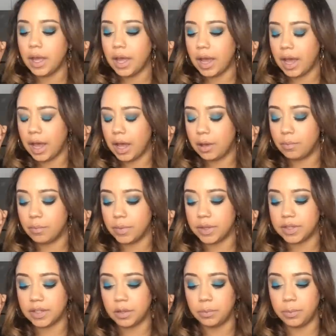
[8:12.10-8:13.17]
Um,
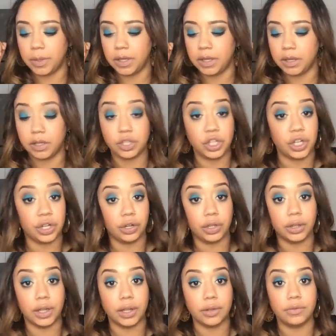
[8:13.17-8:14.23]
this could be a cheater
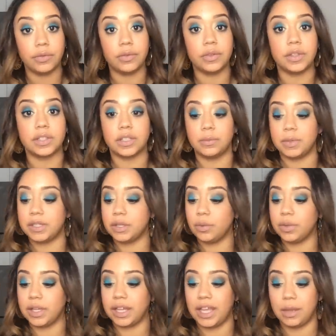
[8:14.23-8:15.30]
in love. This could be
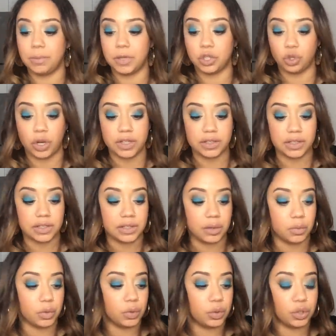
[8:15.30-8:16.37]
someone that can't be trusted,
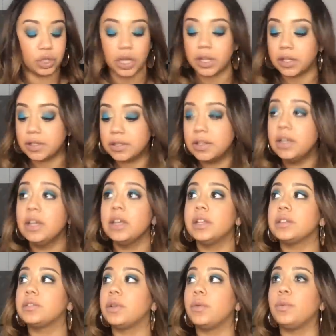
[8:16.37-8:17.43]
someone who's jealous,
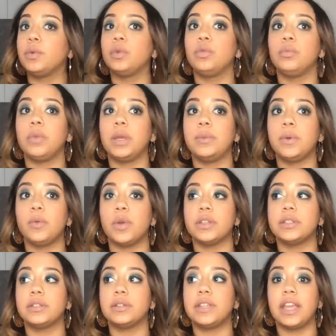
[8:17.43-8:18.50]
someone who maybe wants
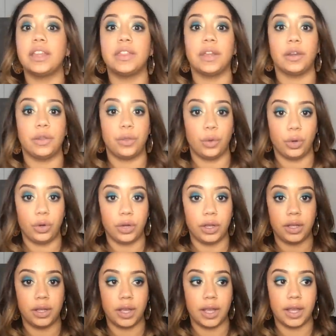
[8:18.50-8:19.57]
to take their
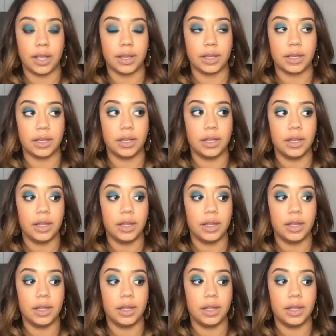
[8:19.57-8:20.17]
authority and